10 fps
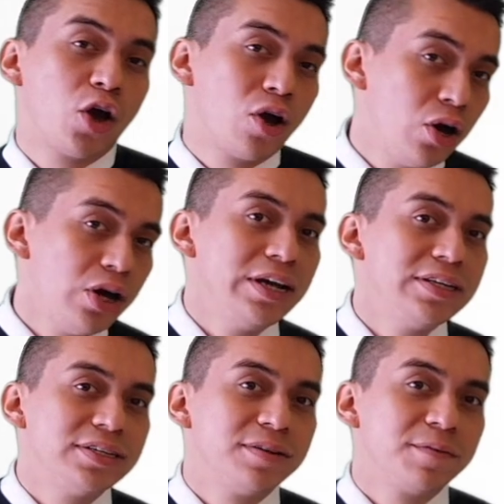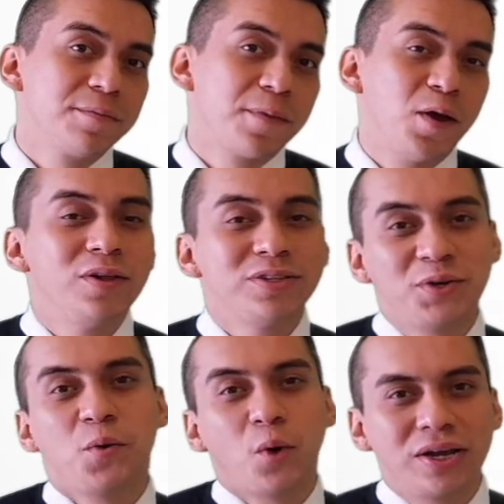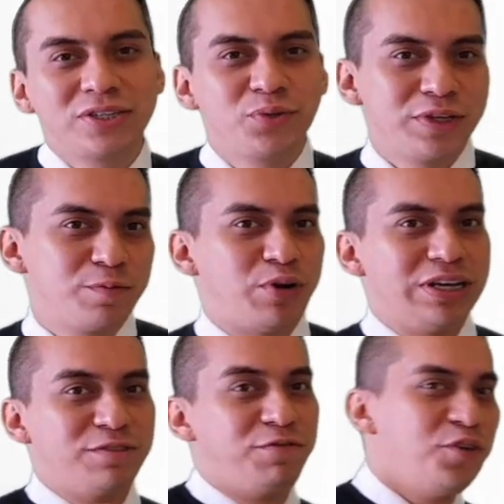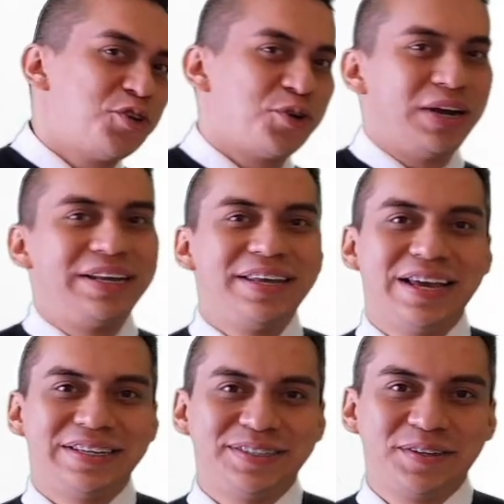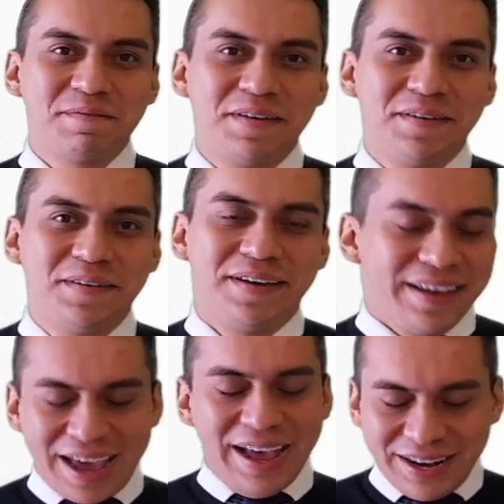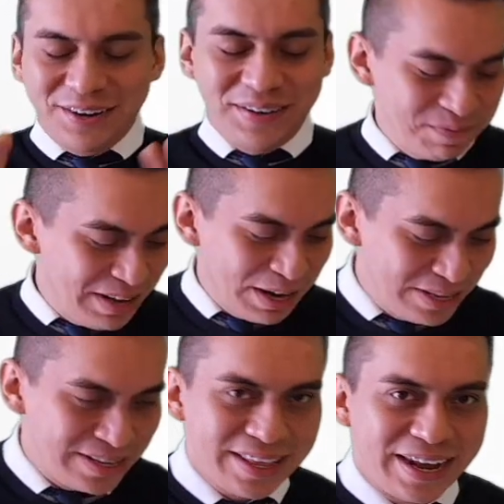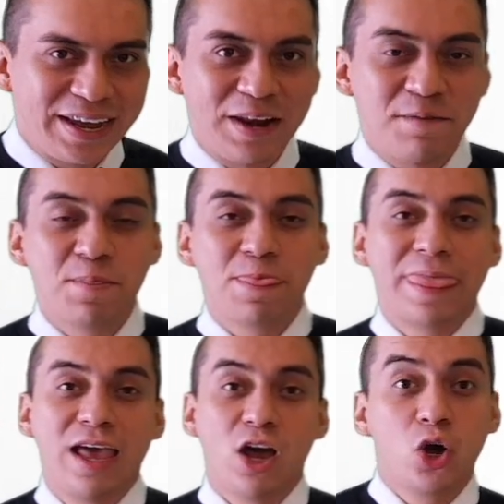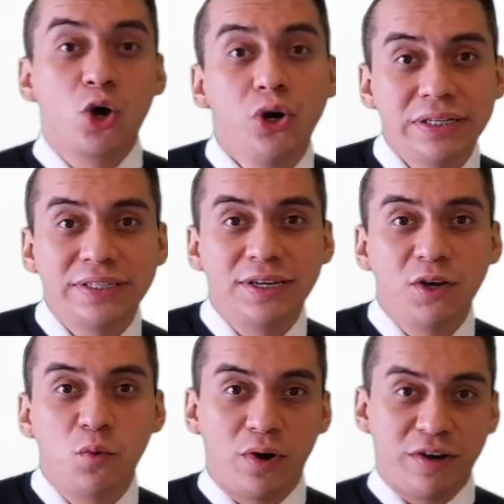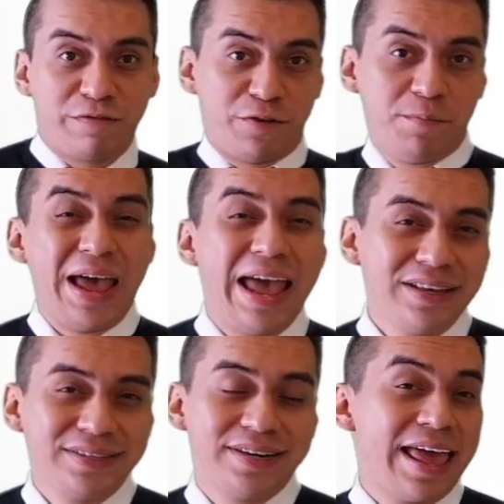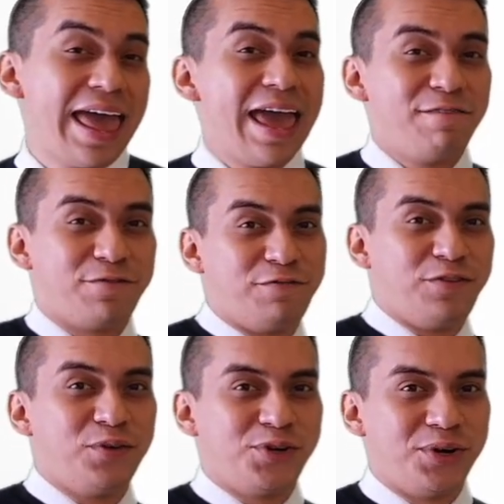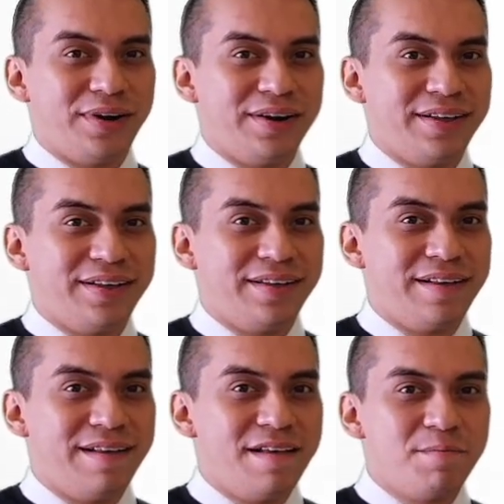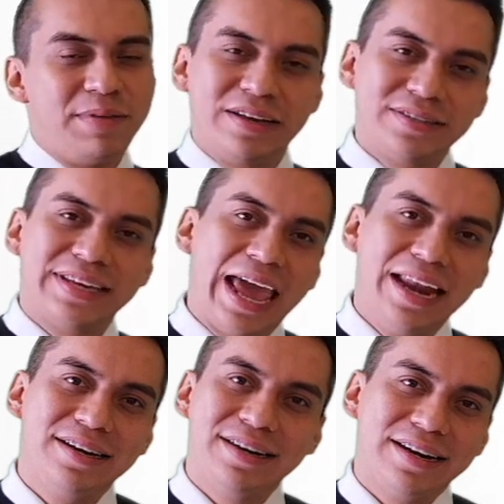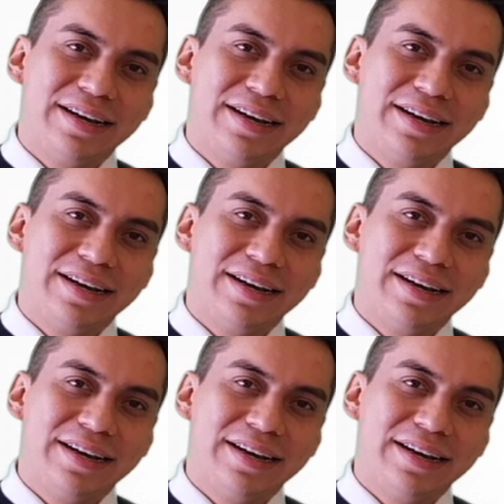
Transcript: Could also works to express future ideas. Yeah, I know, let me say that again. Could works for past and for future, because can